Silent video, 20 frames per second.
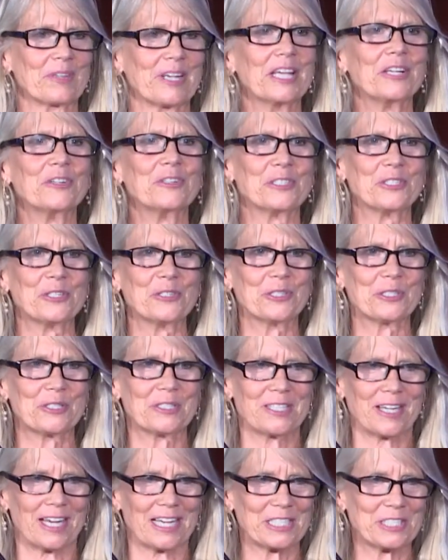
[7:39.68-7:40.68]

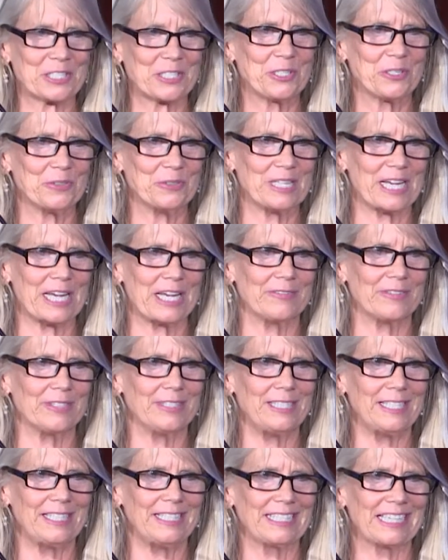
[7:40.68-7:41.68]
introduced us to
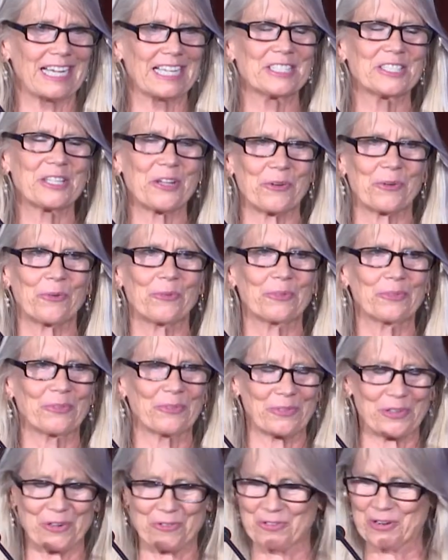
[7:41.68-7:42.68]
David, and so
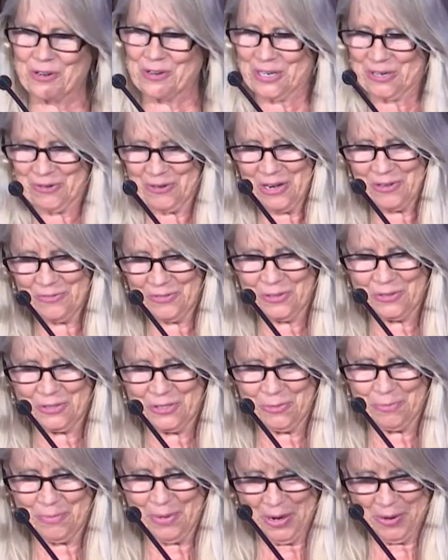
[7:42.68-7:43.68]
we're very grateful
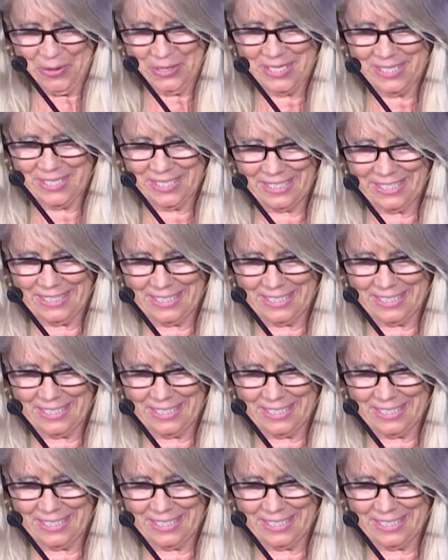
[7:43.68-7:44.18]
to Barrett.